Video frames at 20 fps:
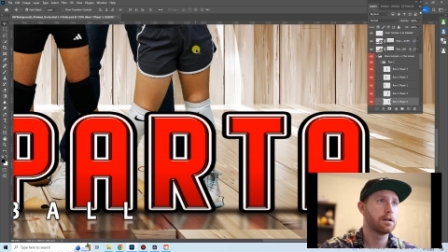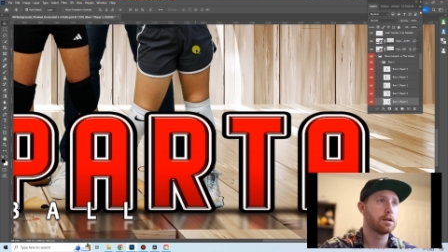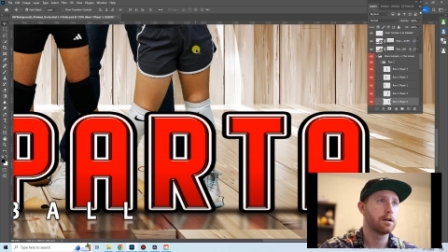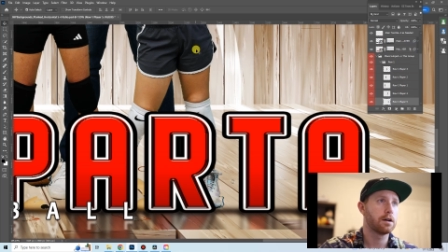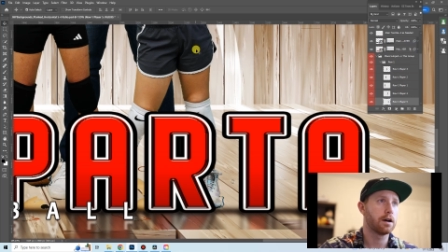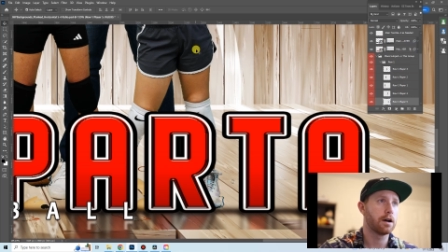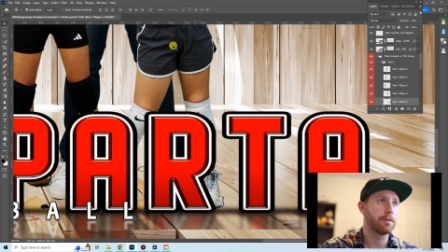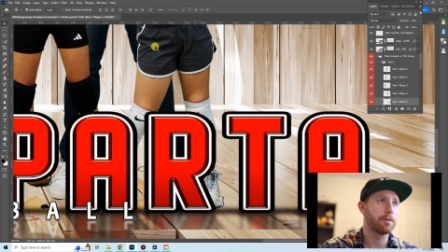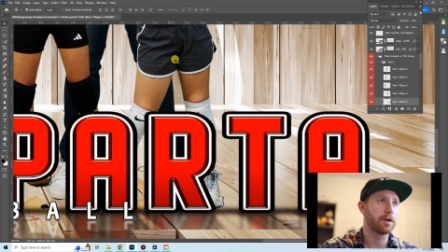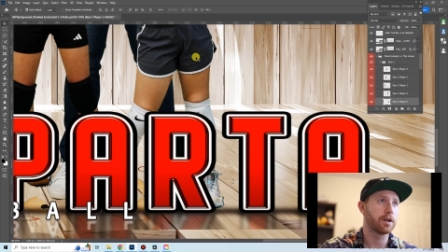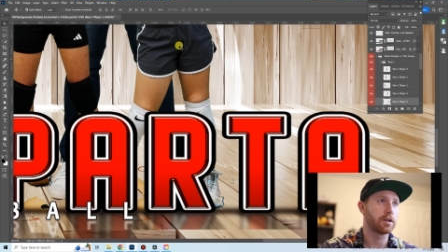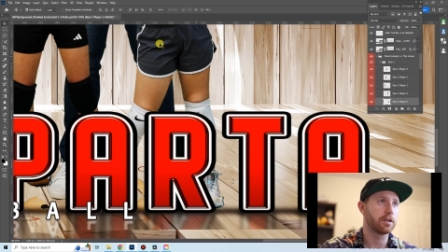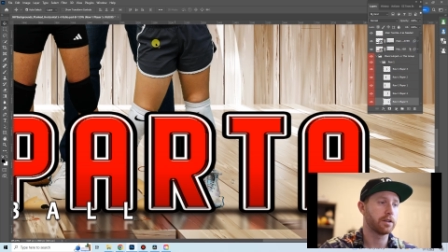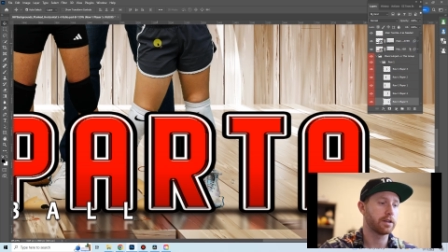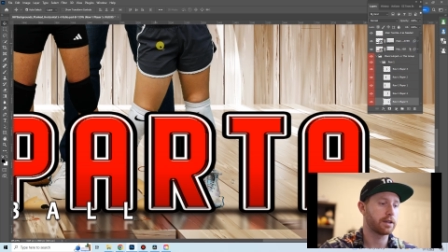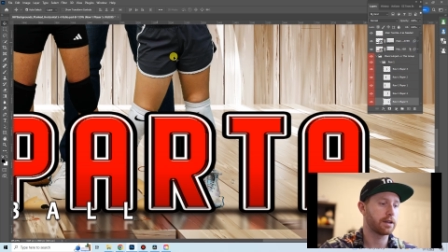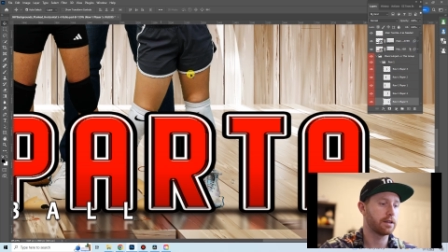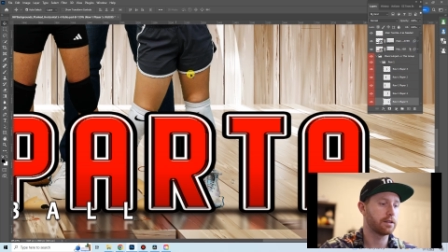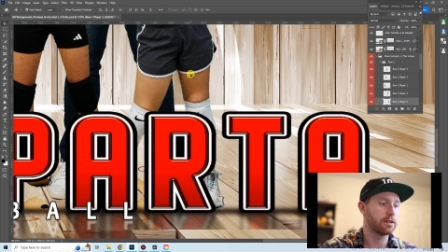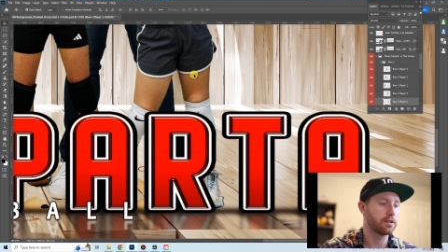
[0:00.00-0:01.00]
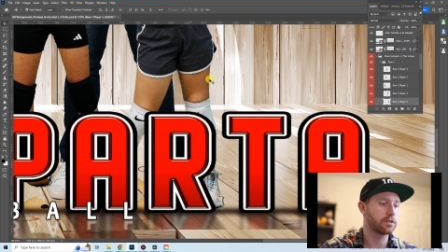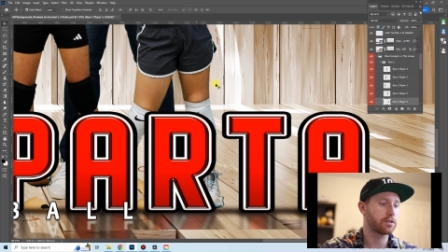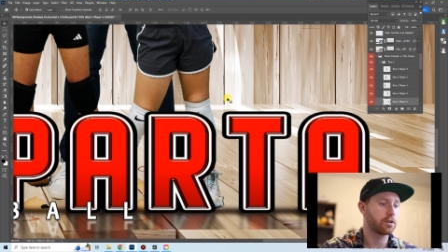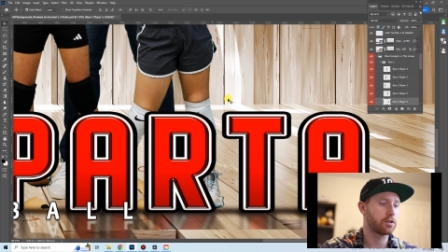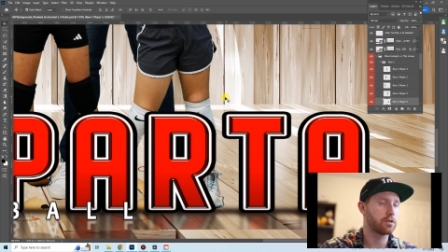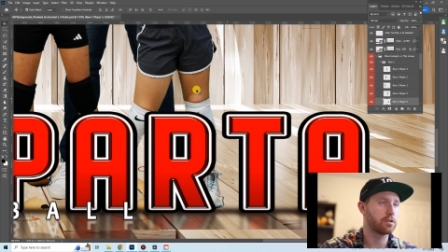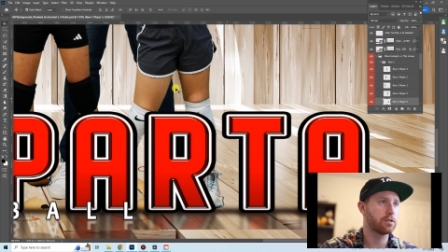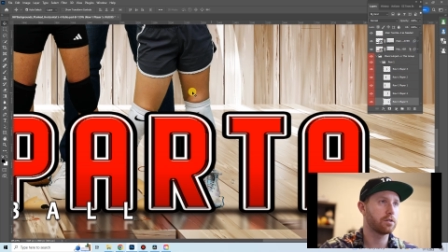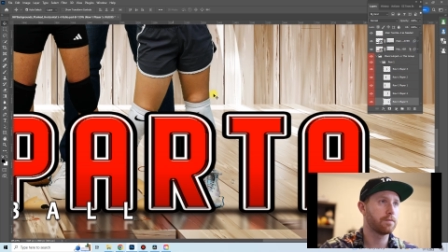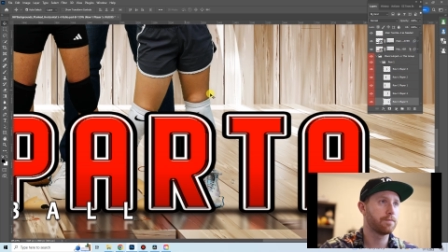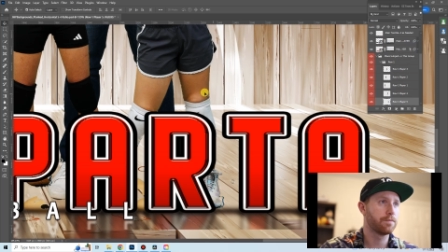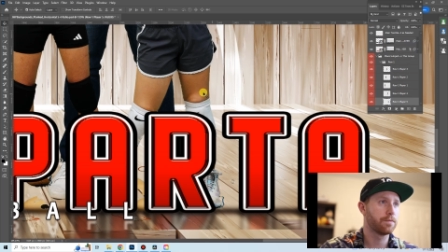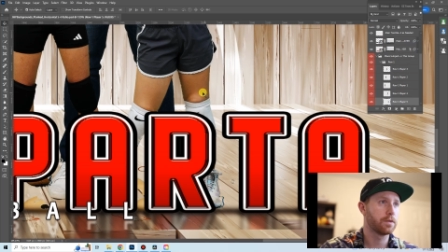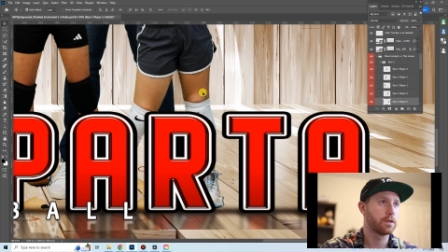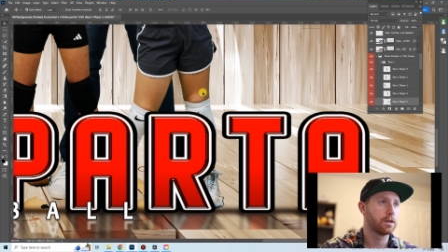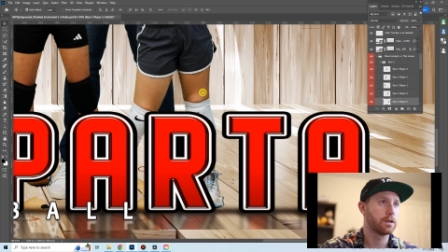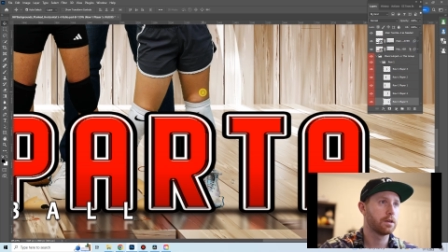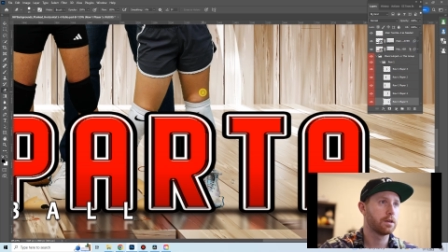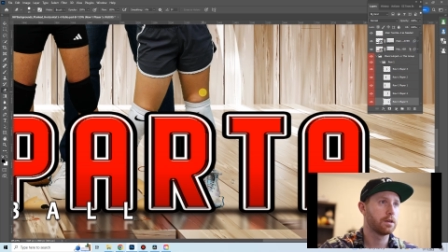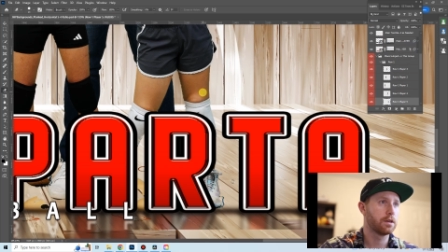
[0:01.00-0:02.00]
I'm going to click on this girl,
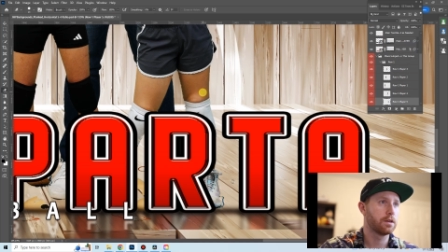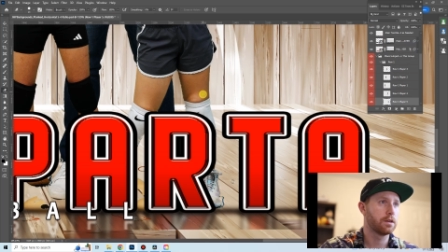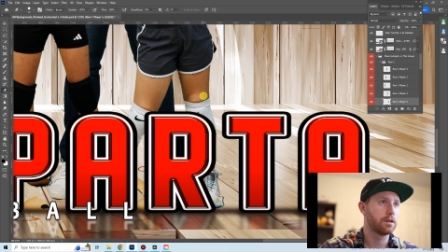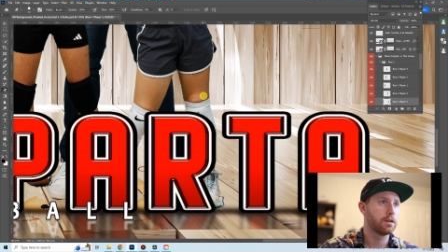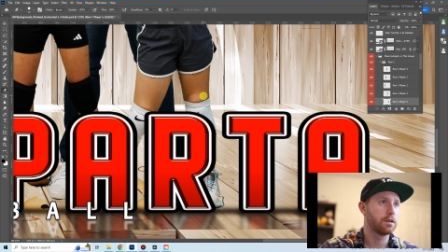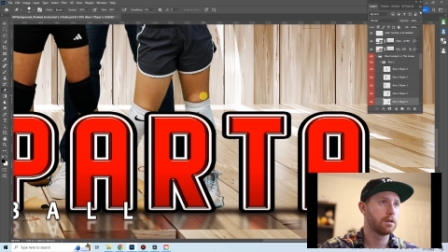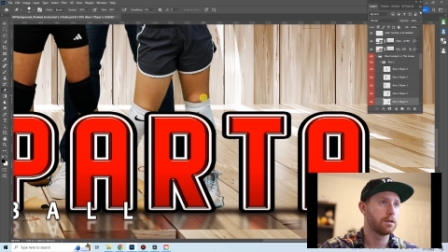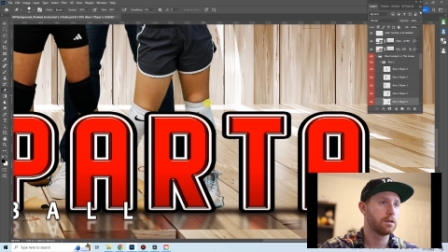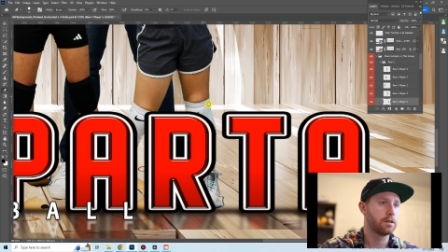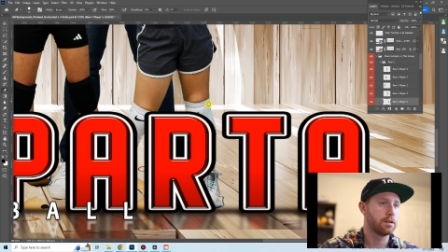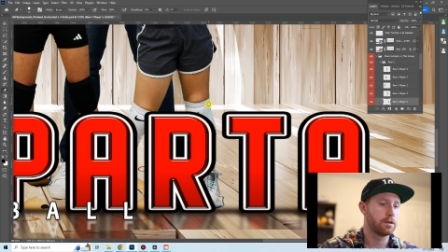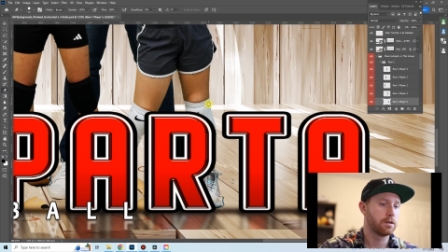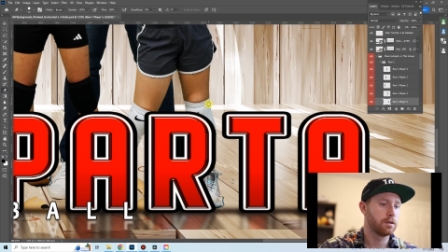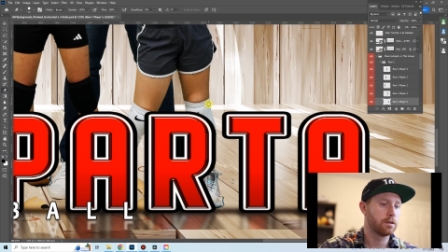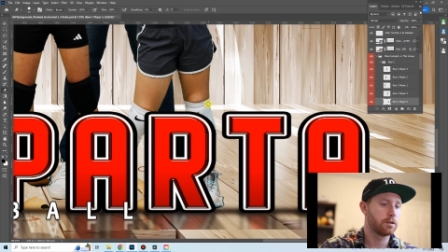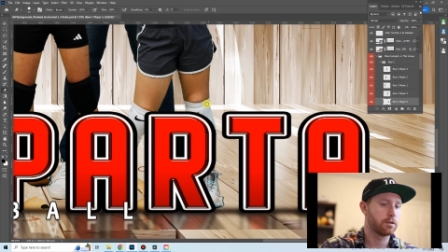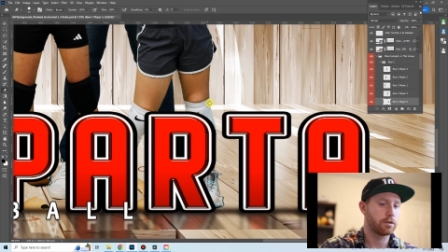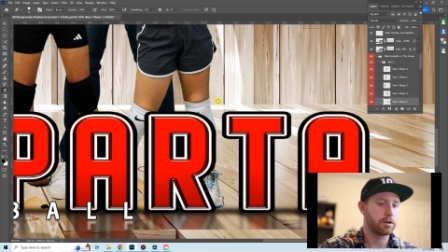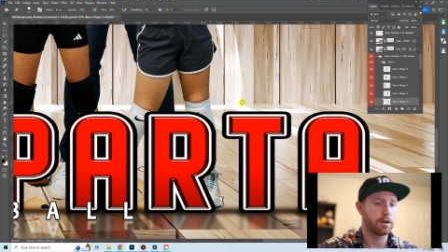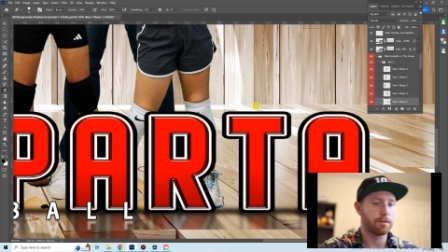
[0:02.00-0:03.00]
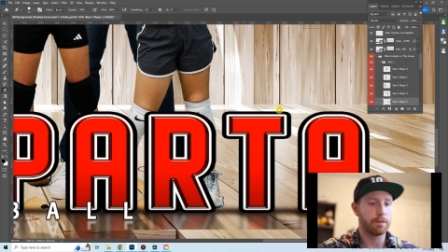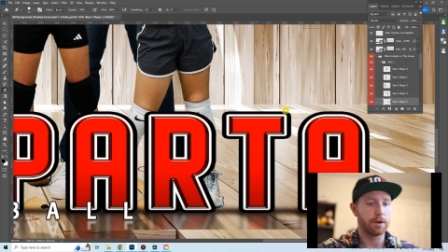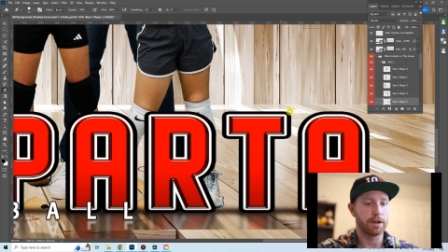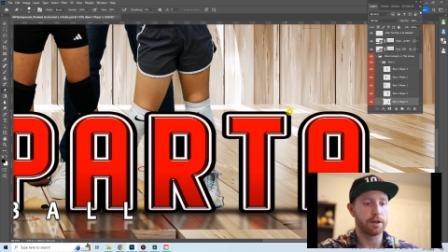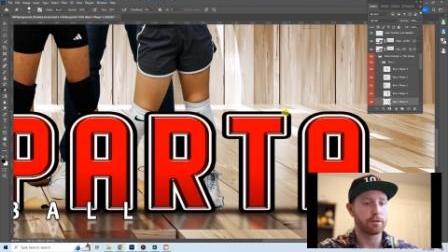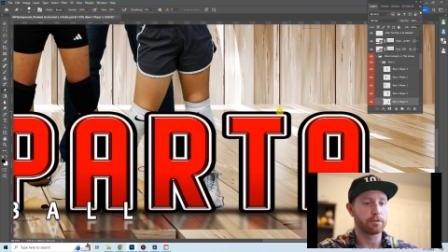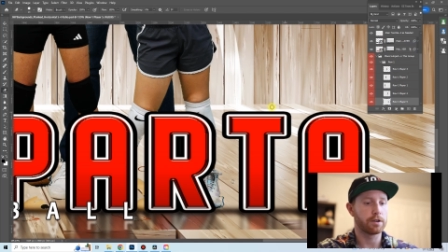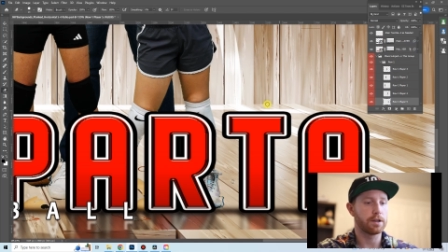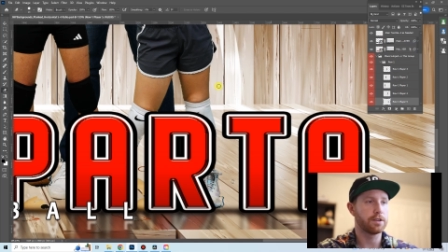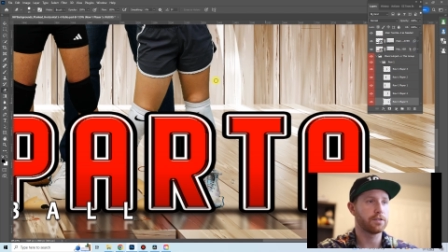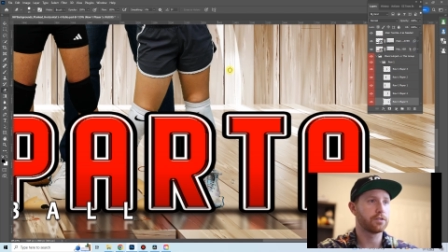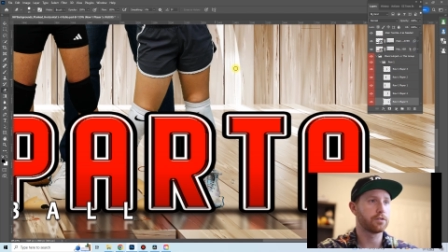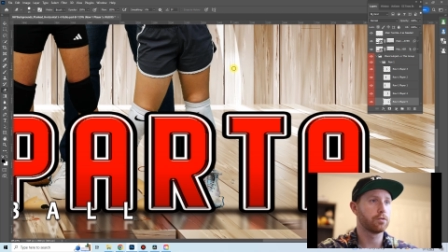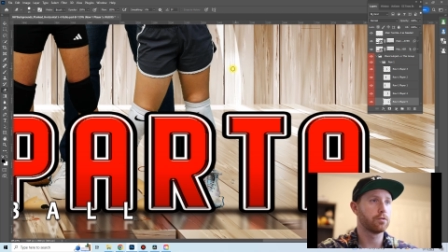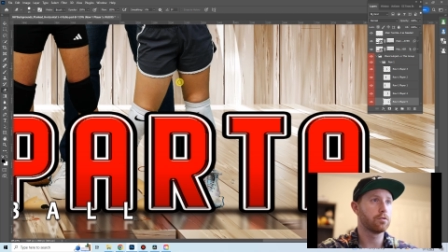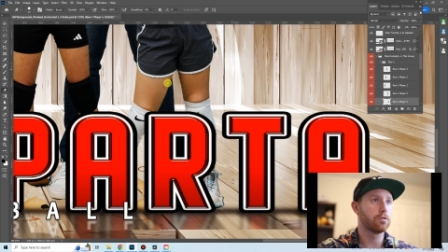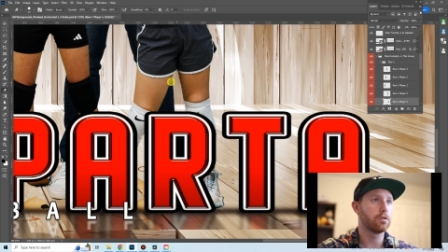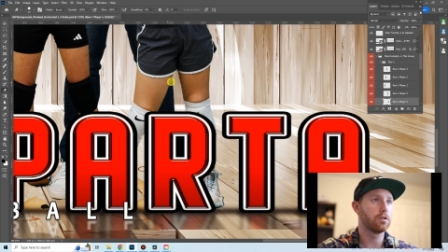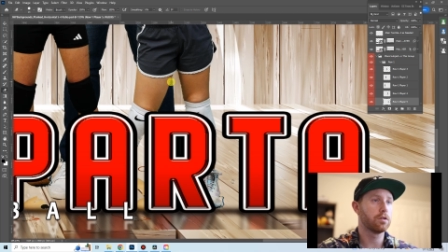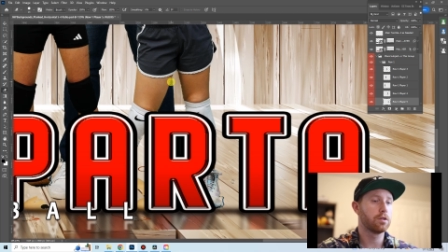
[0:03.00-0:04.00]
grab my erase
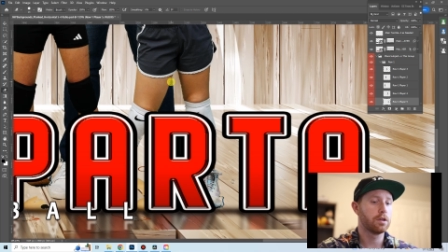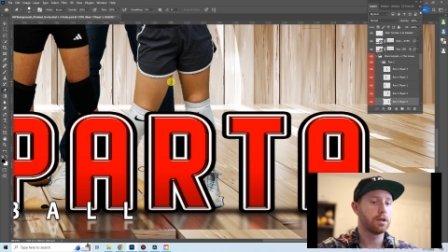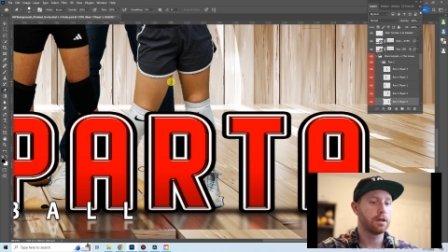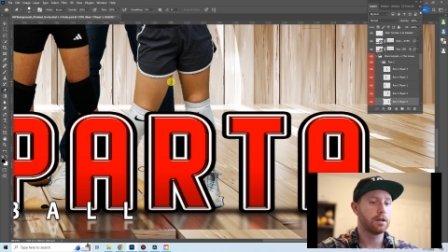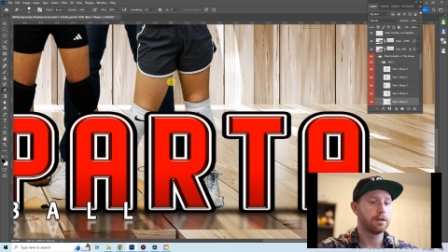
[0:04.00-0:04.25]
tool.